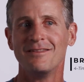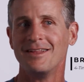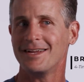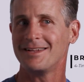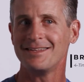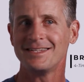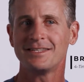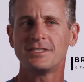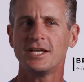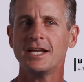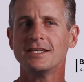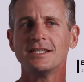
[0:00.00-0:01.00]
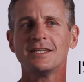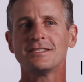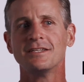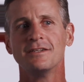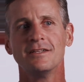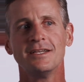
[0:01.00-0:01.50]
like let's change this
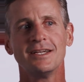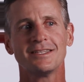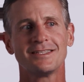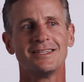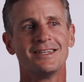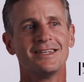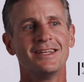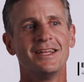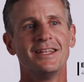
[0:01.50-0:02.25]
and do this, and